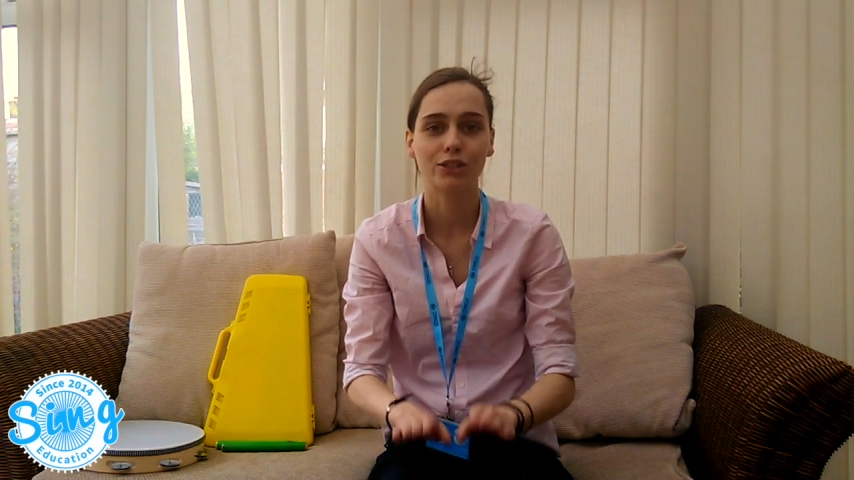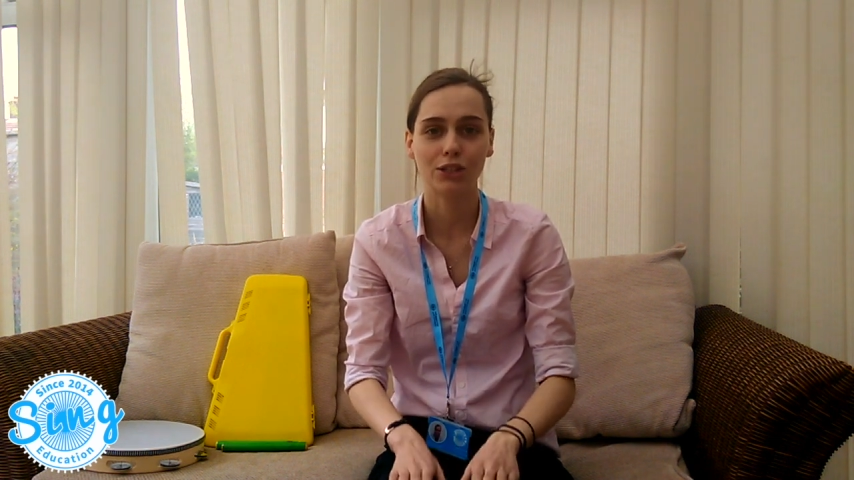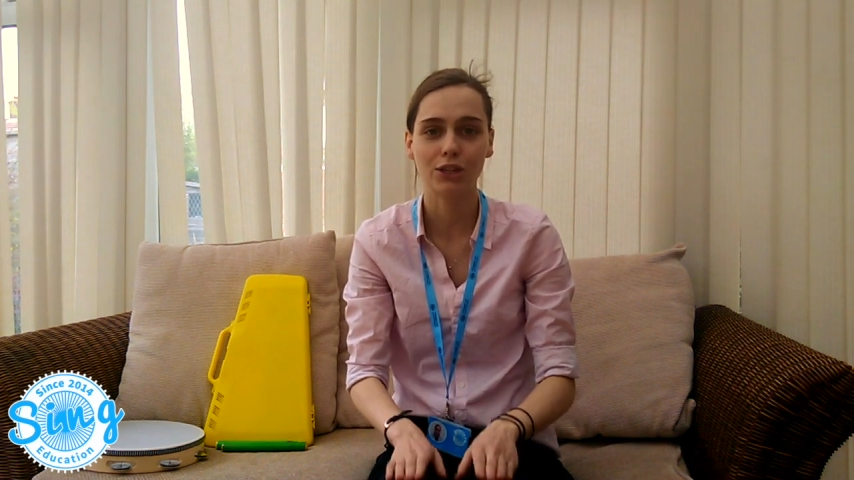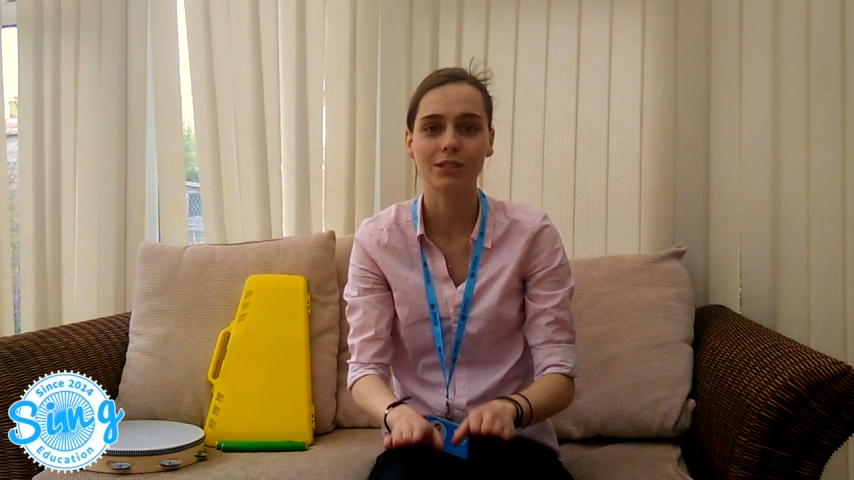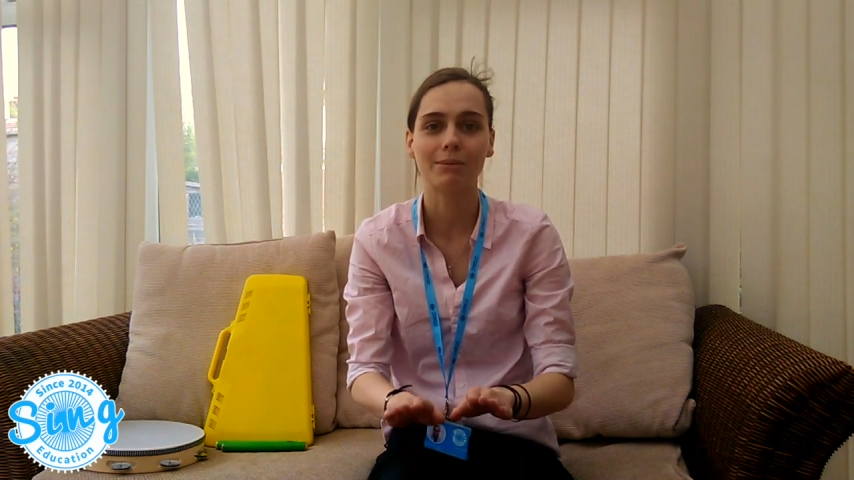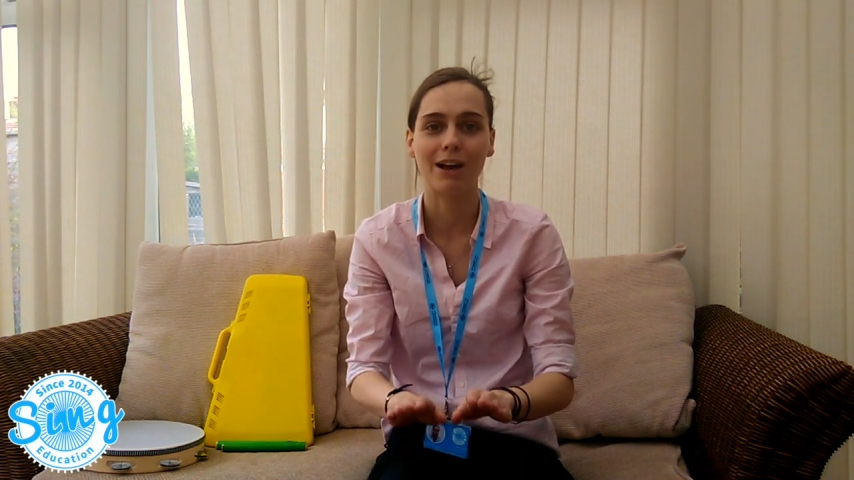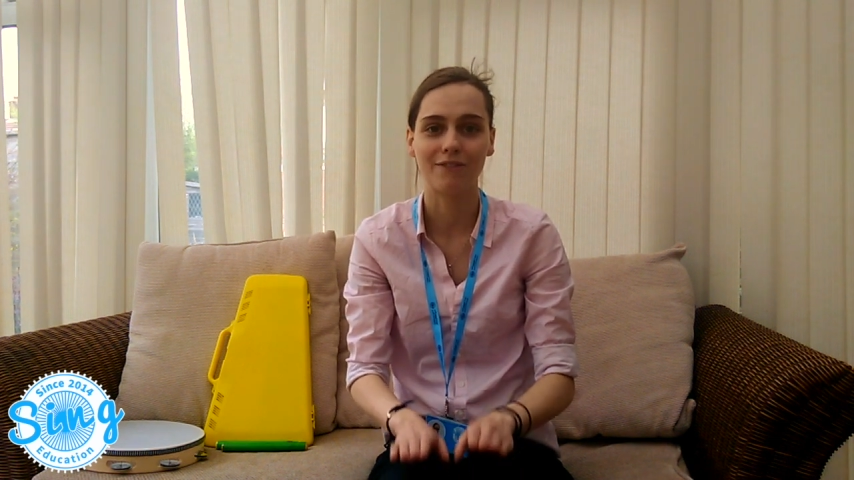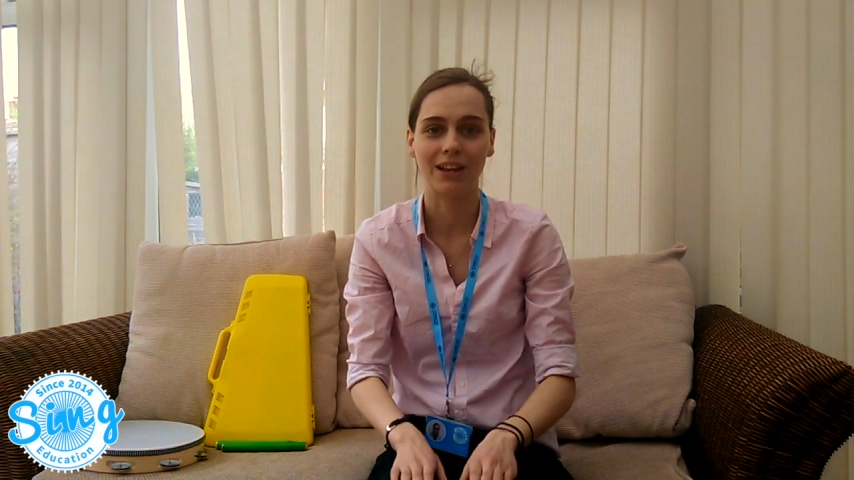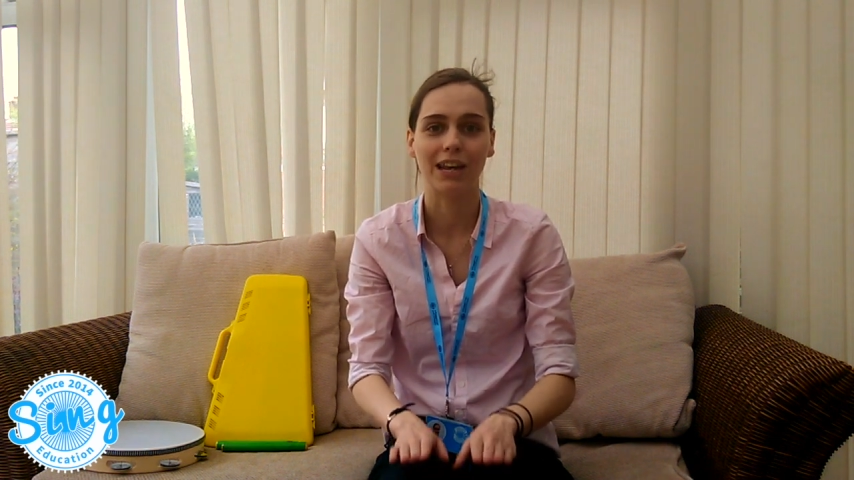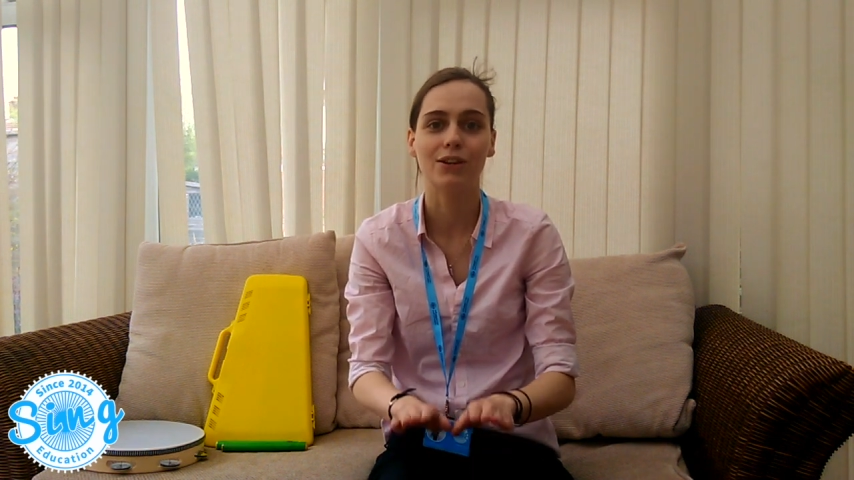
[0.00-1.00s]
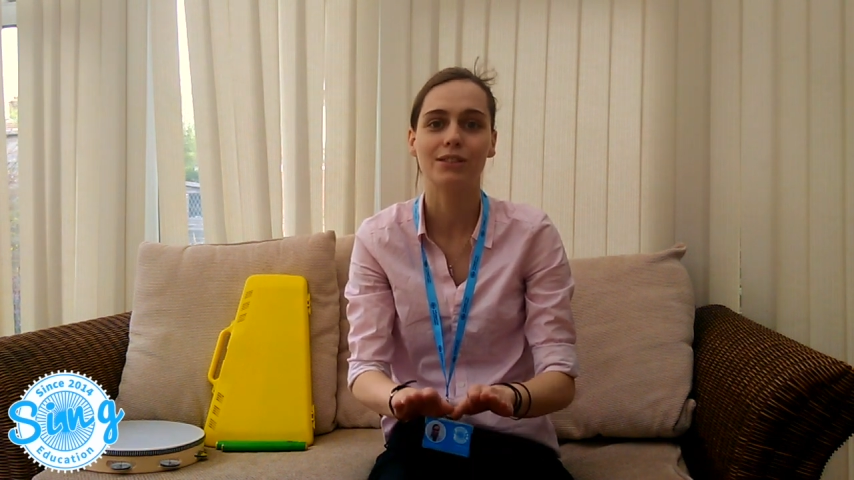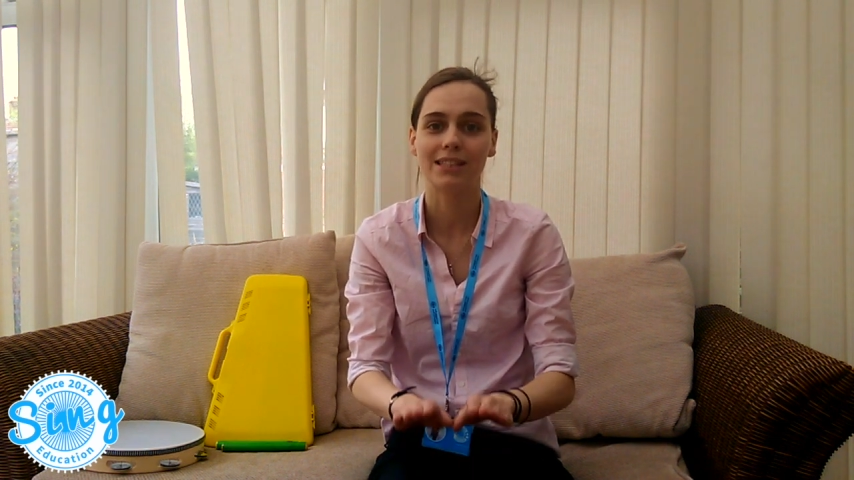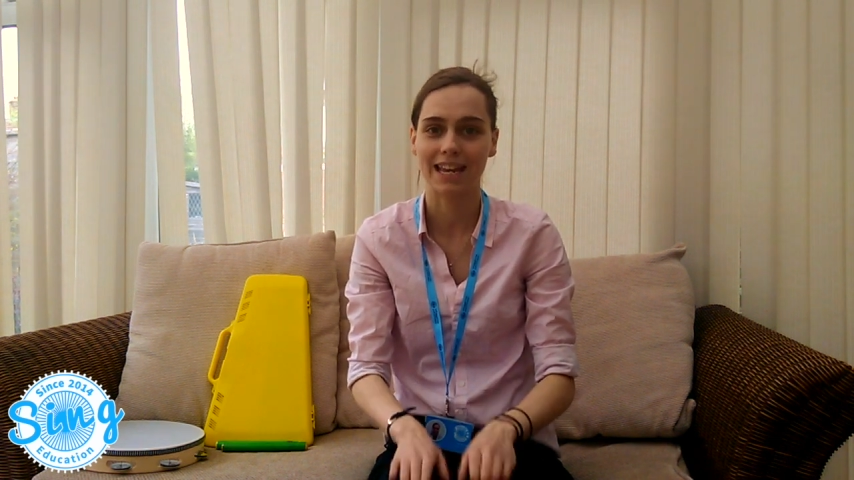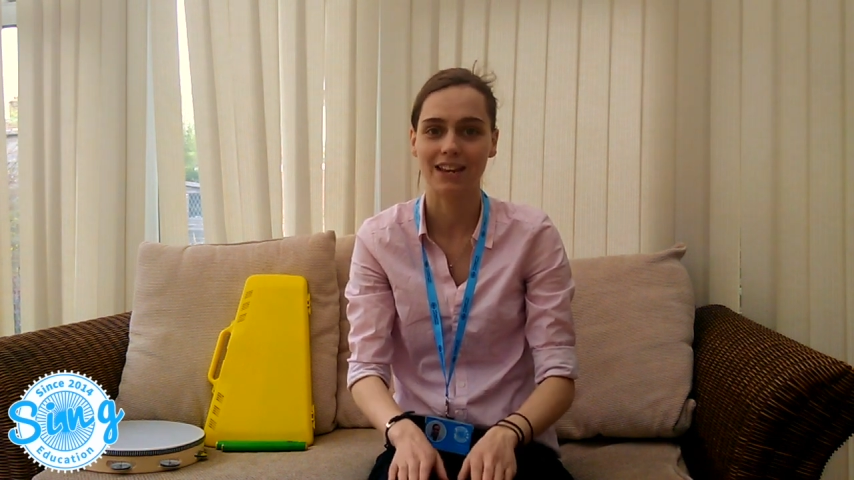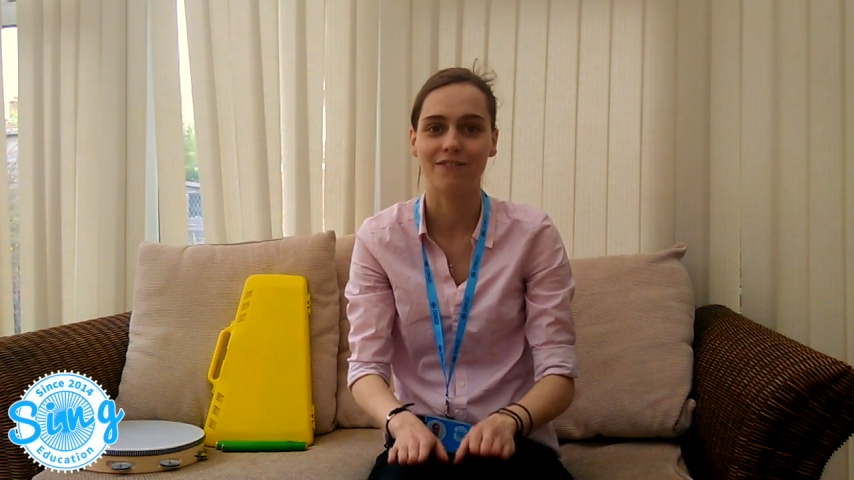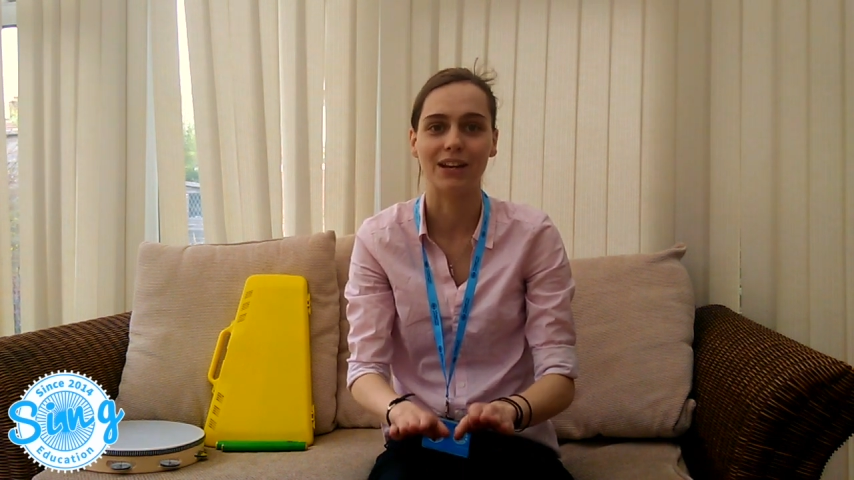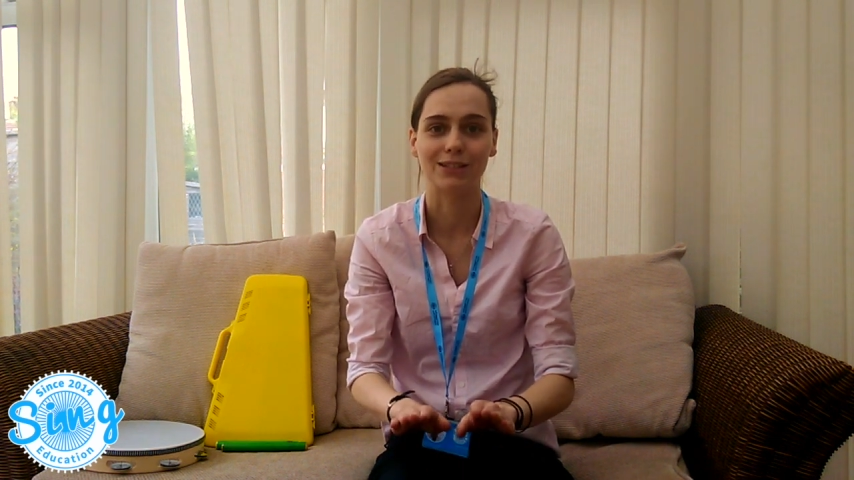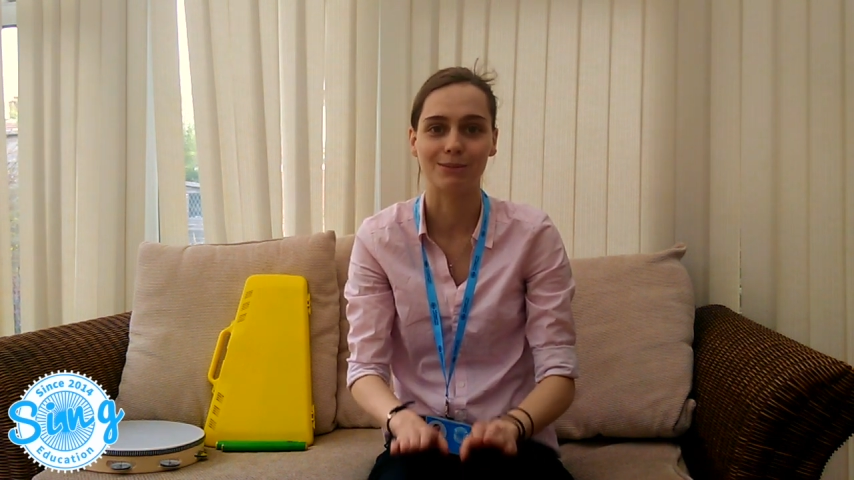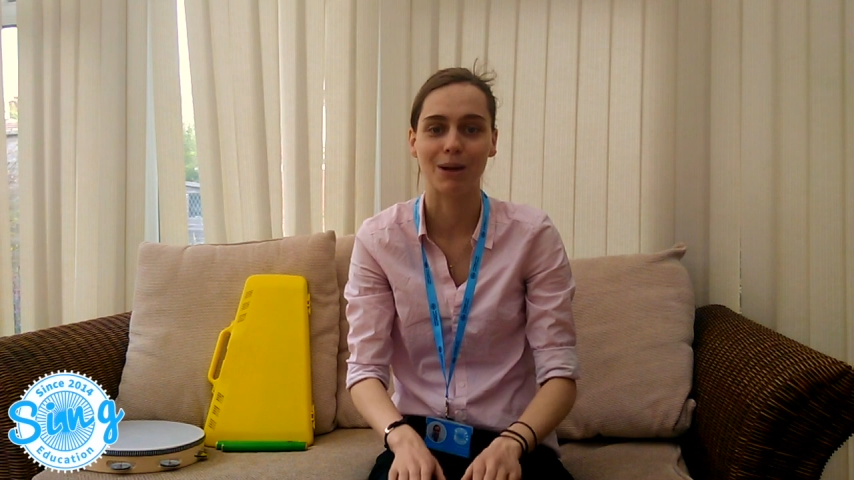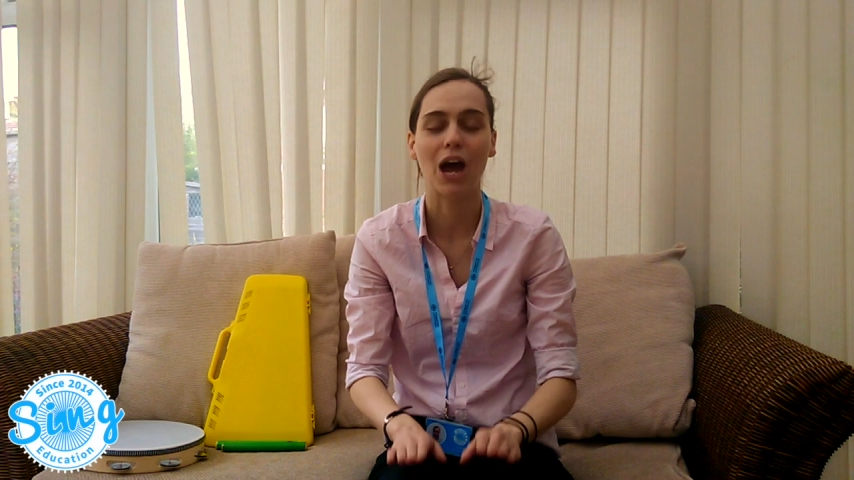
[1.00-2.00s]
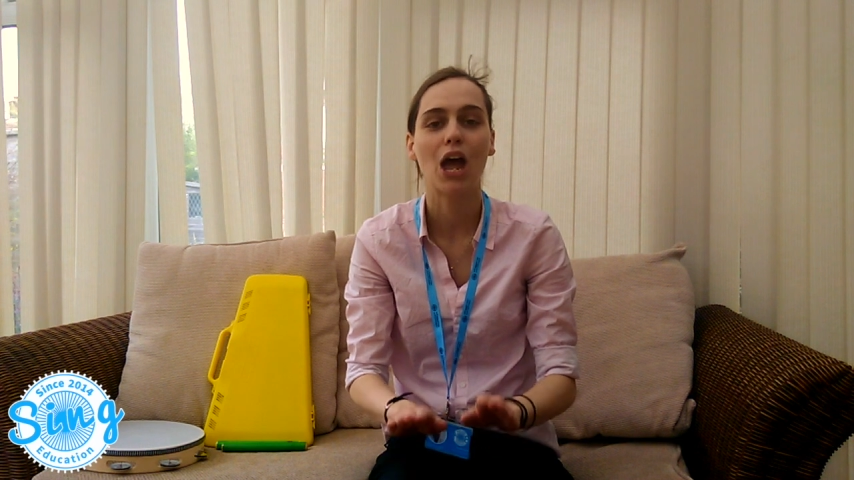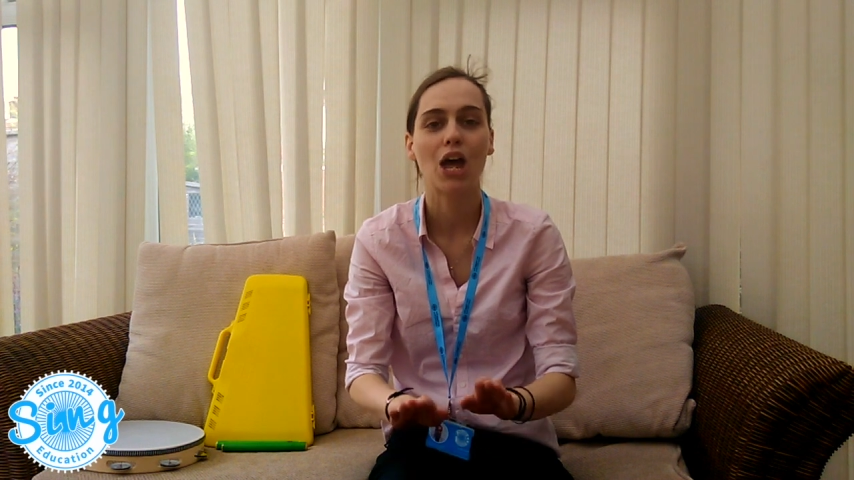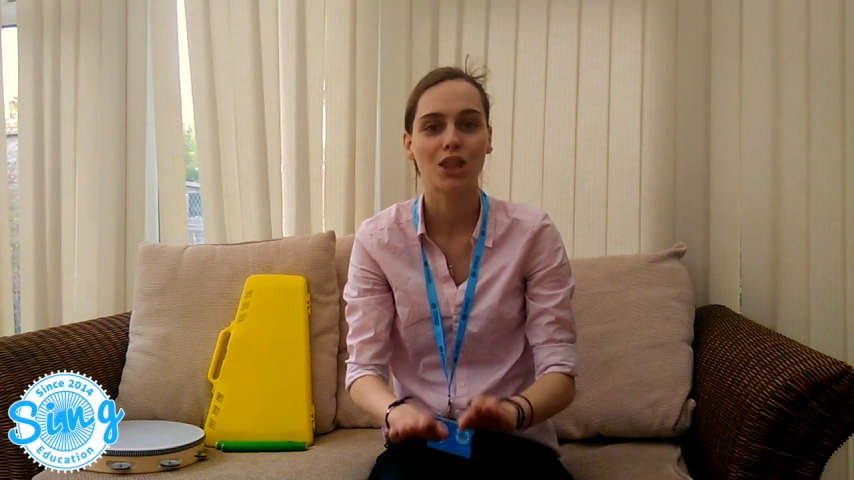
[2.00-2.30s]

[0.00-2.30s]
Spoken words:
Two smart fellows, they felt smart.